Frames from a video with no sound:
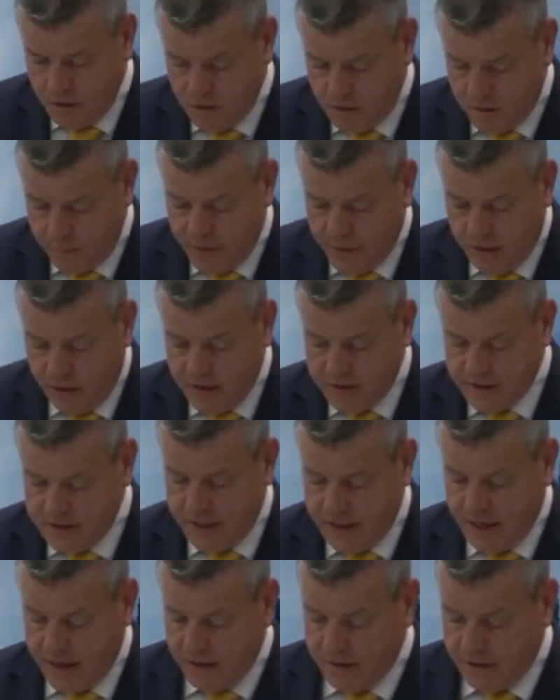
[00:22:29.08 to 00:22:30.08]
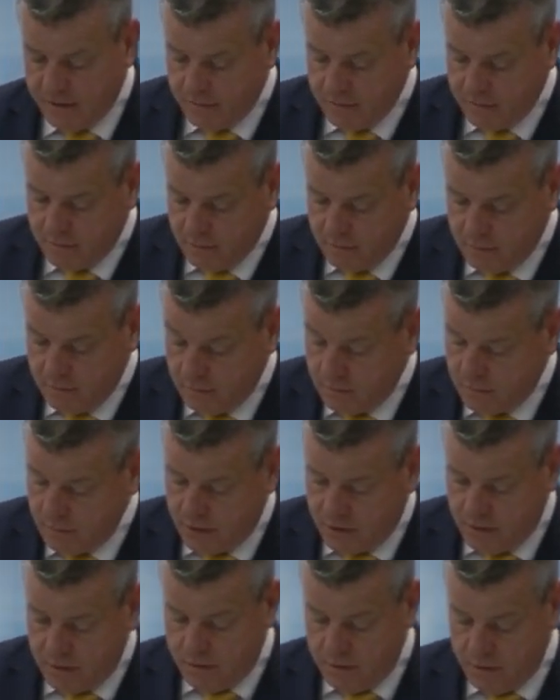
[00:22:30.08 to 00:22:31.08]
The bill has united,
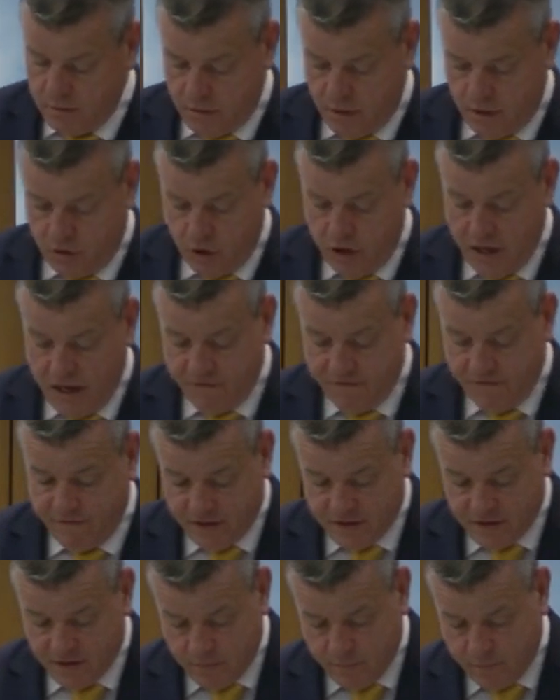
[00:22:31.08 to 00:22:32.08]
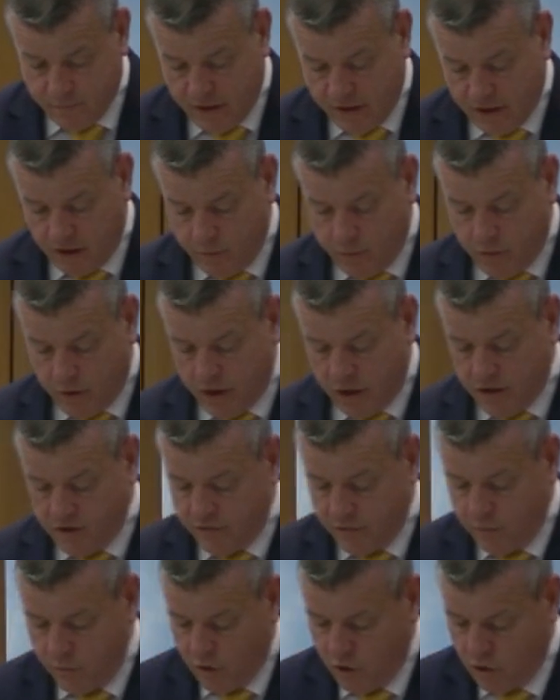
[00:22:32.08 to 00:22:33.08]
in a unique fashion, political parties
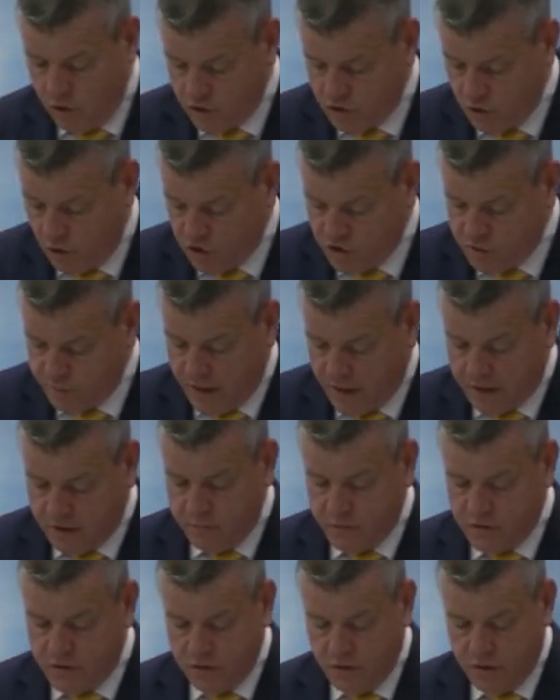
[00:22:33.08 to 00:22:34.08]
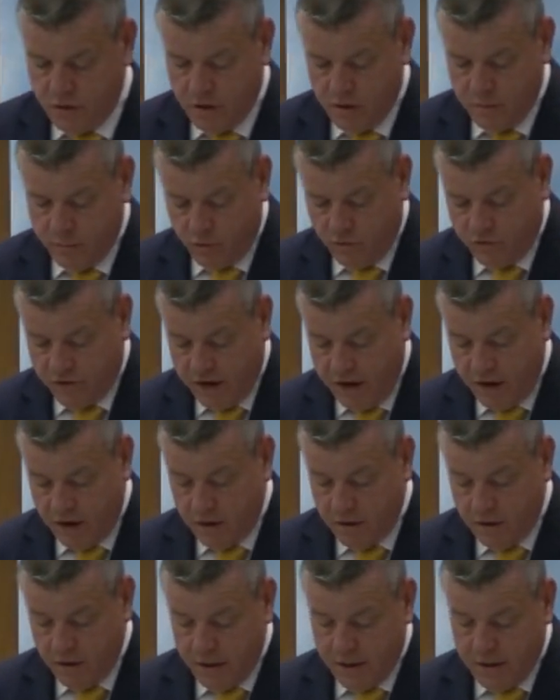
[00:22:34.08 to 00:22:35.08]
from across all spectrums, both
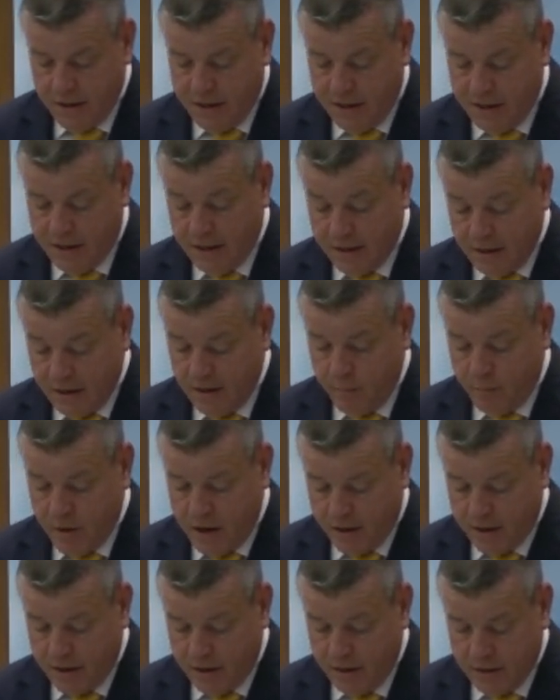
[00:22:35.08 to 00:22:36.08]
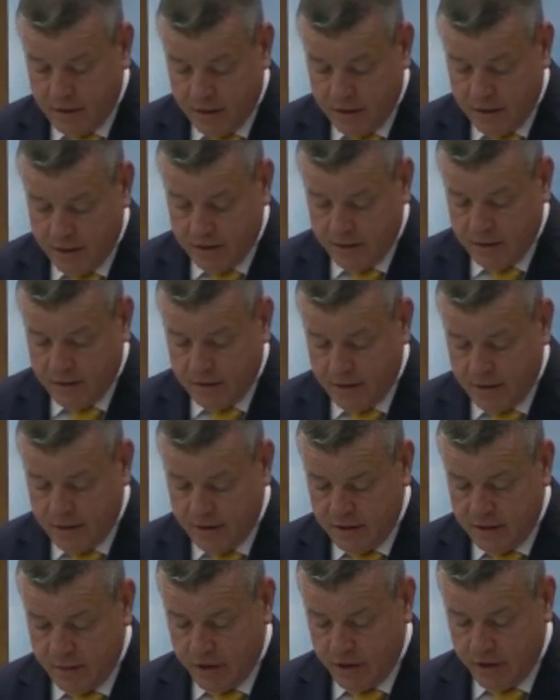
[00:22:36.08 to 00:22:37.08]
here and in America, in
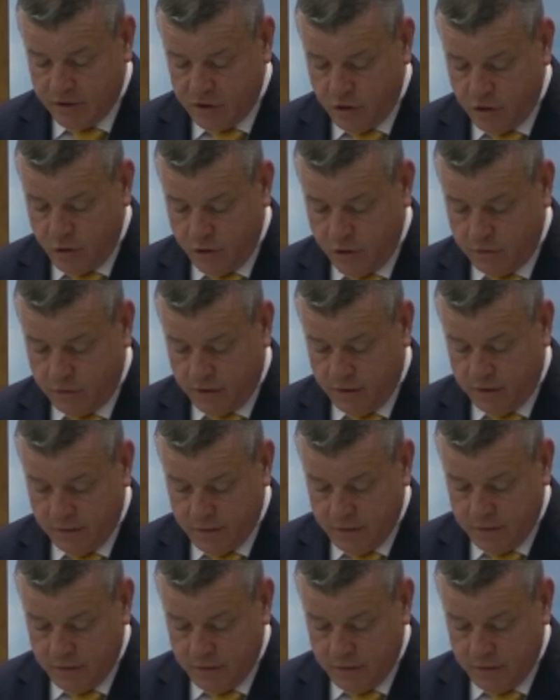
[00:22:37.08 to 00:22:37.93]
condemning its cruelty.